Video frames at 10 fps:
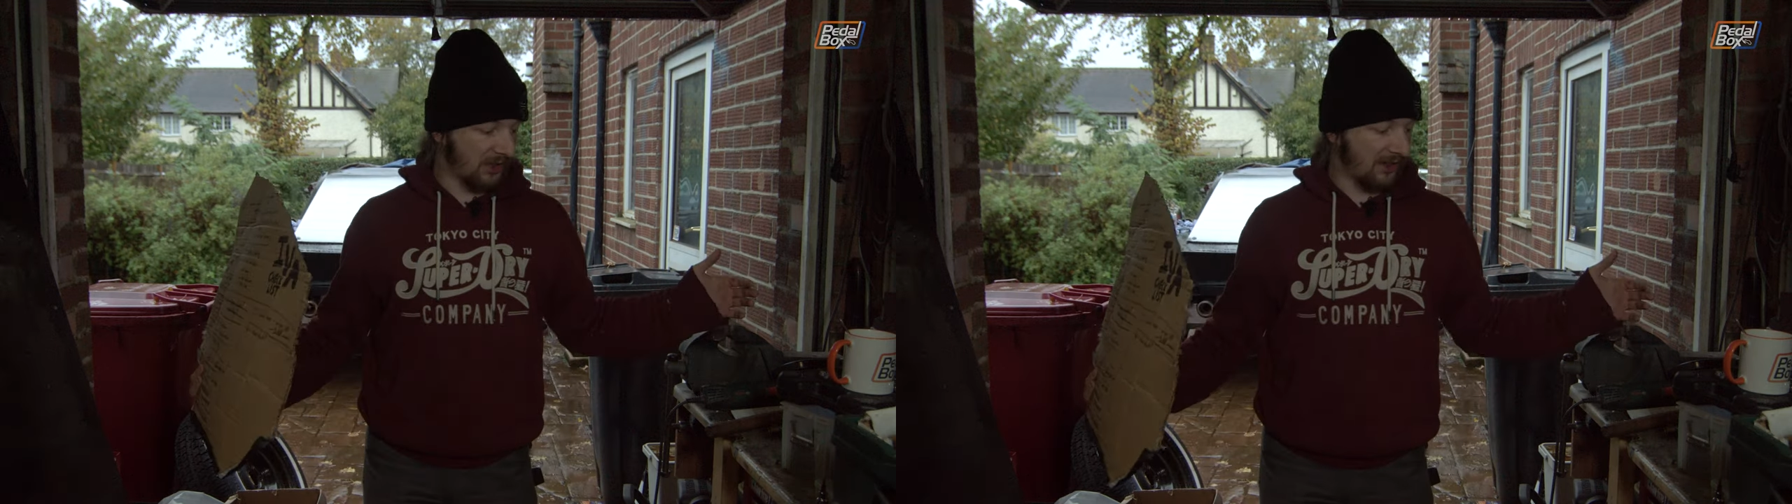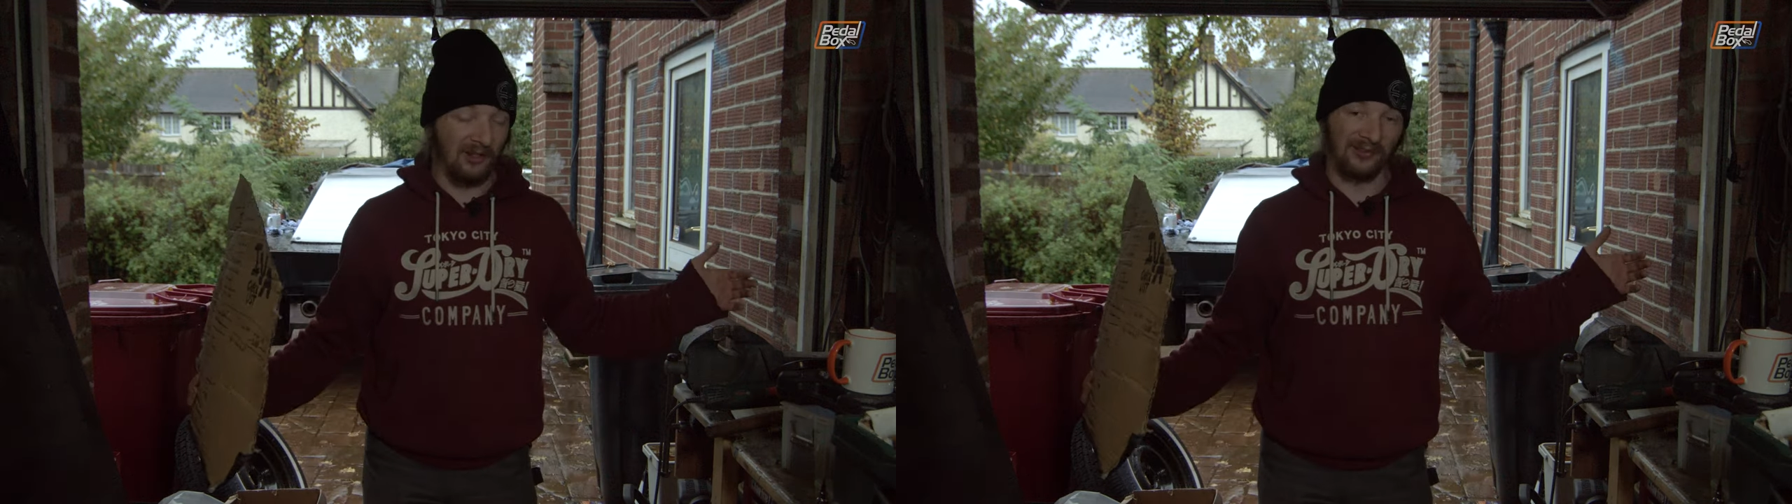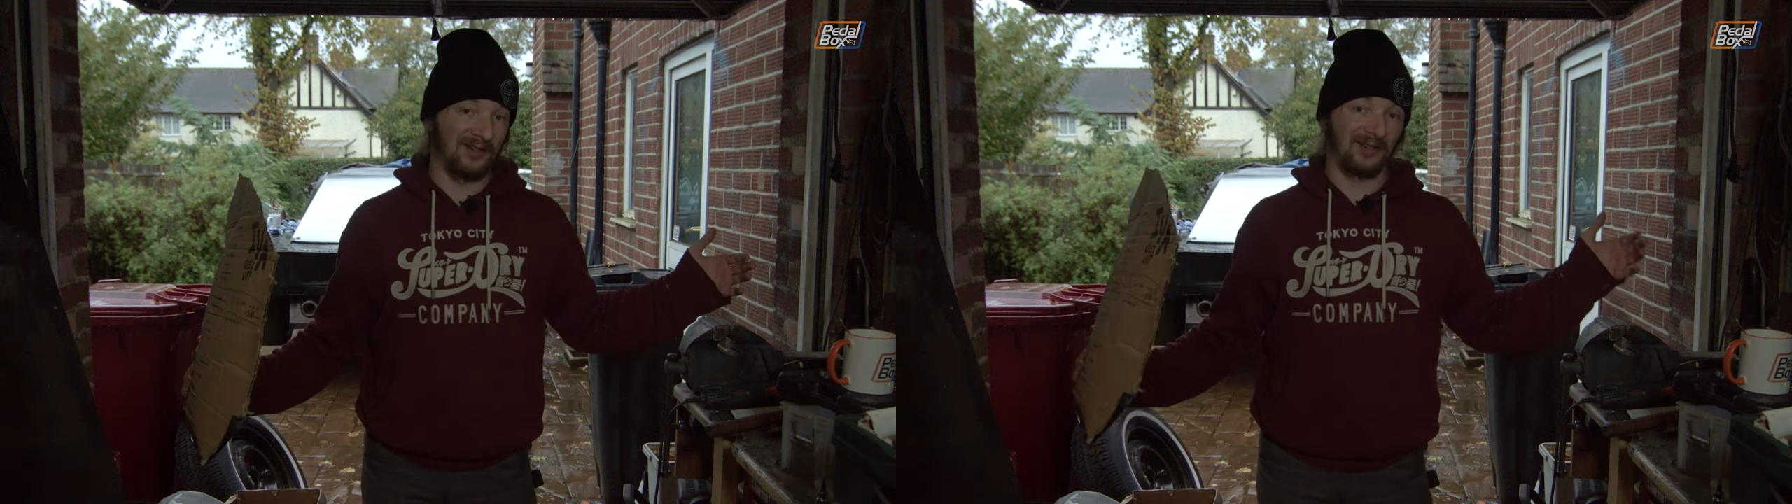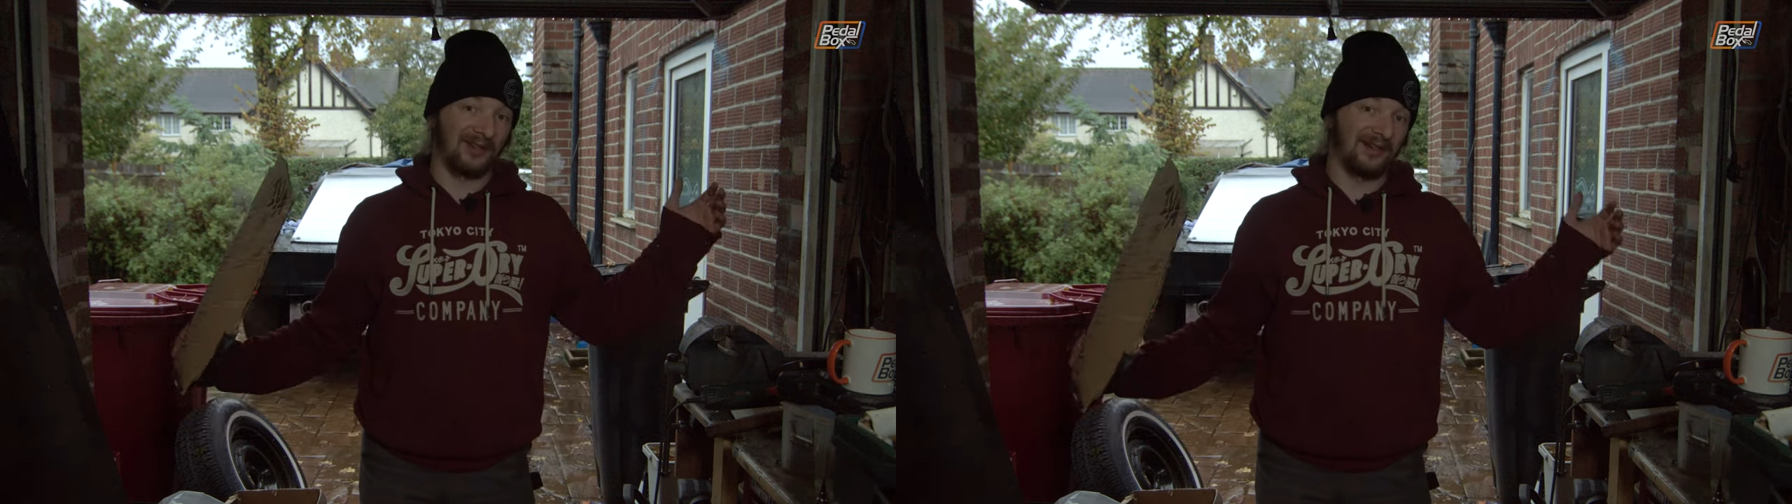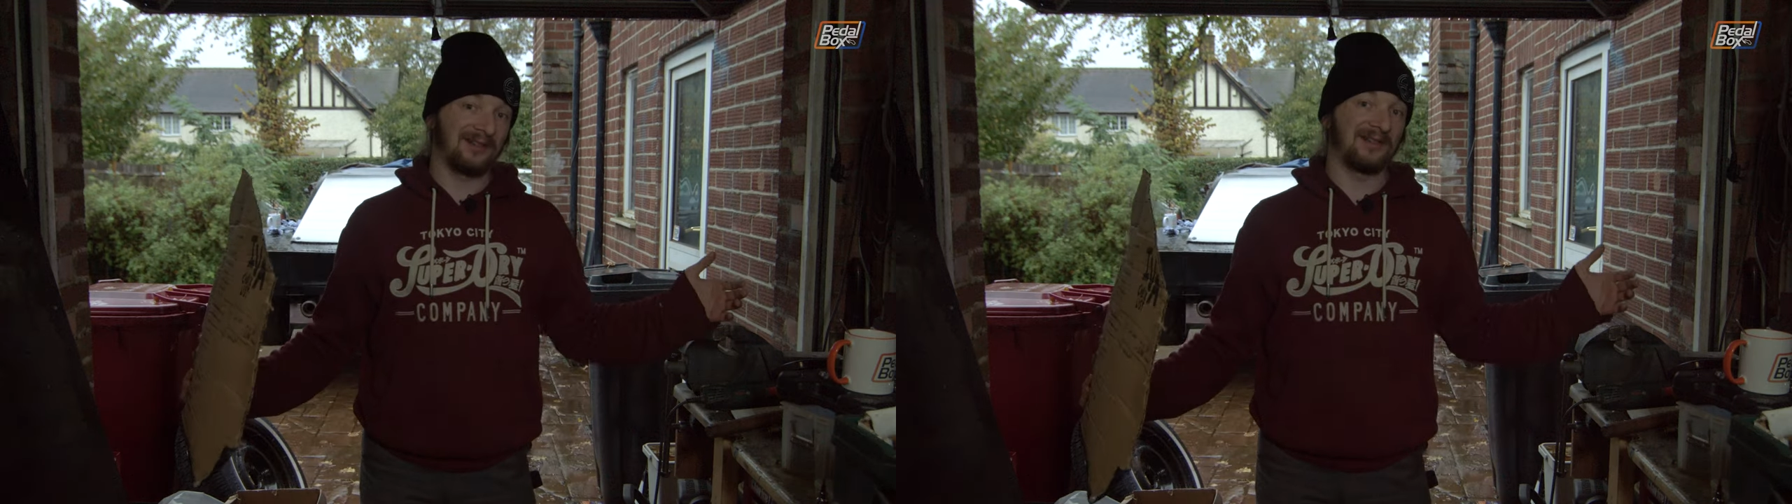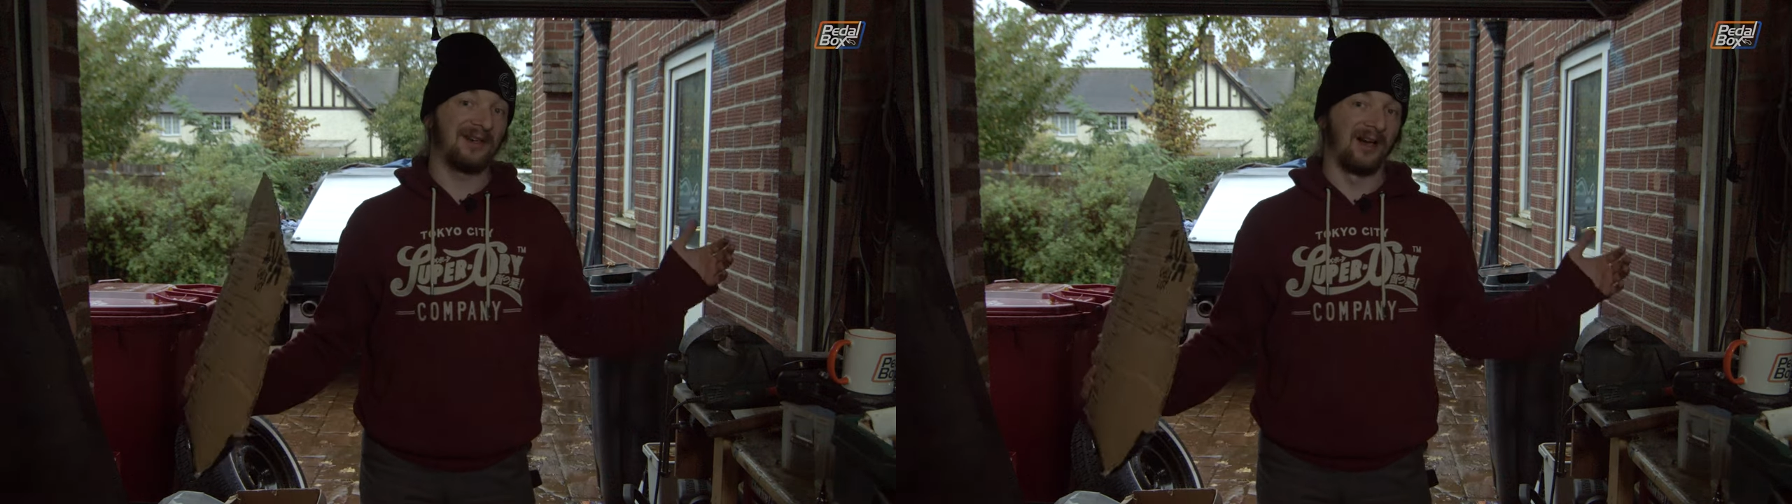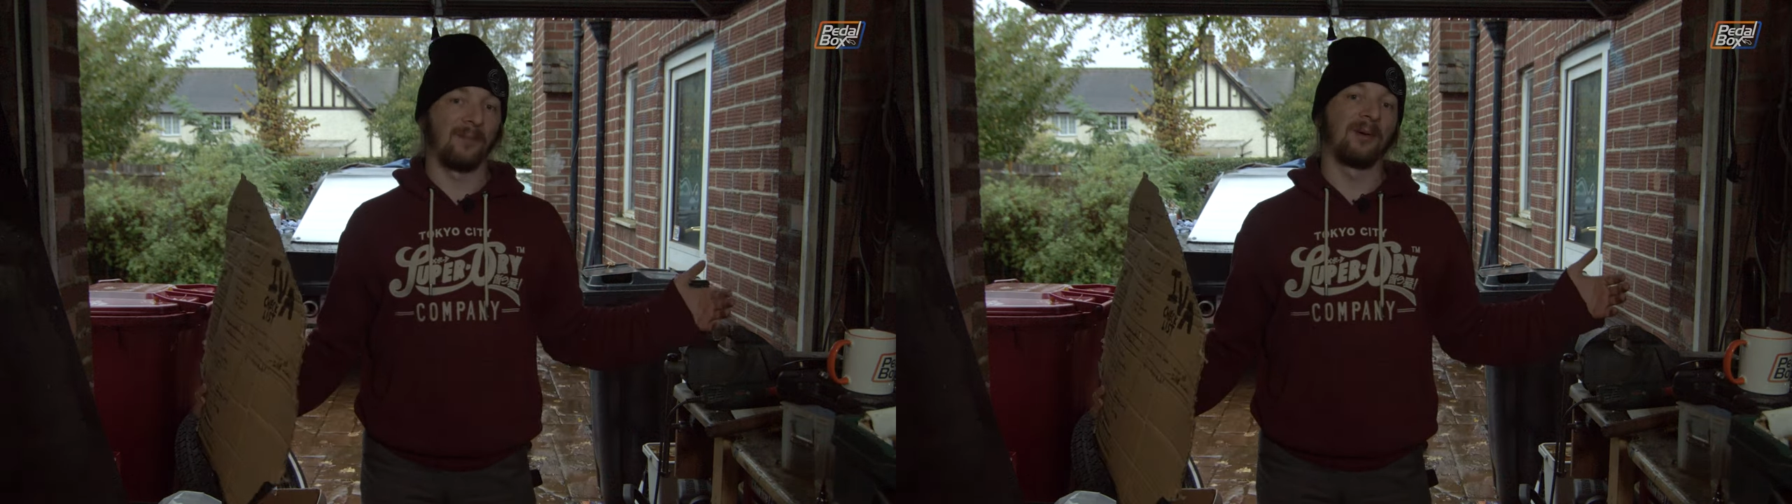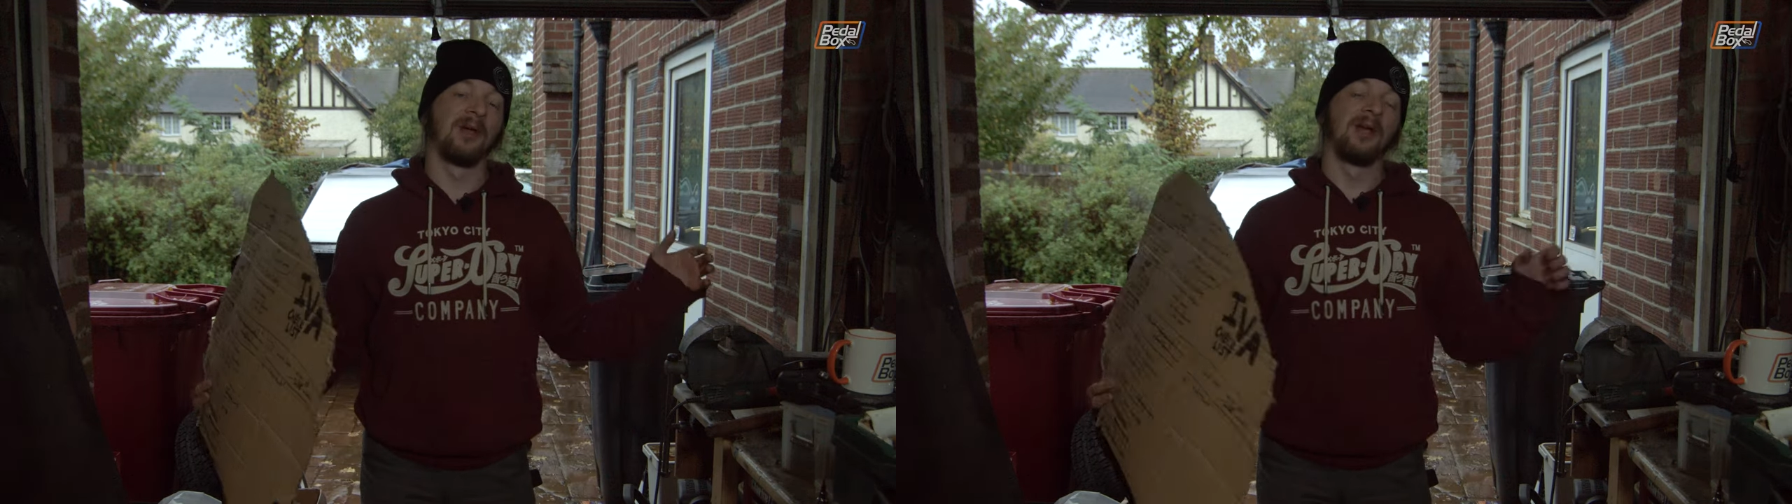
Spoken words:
here is either tidy it up